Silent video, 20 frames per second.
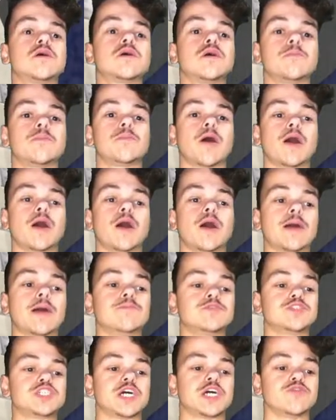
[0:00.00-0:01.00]
But I am
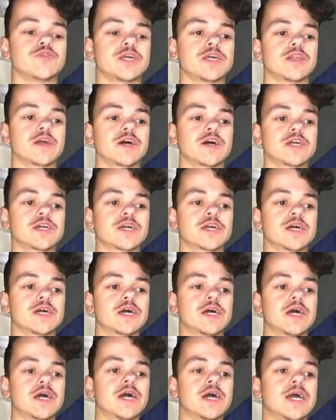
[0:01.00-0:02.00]
genuinely, like,
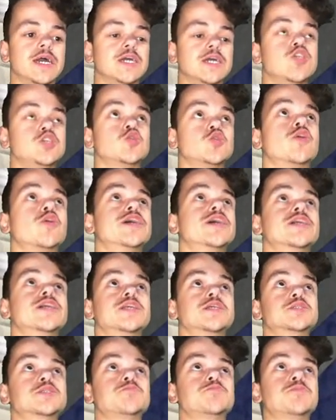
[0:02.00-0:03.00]
enjoying this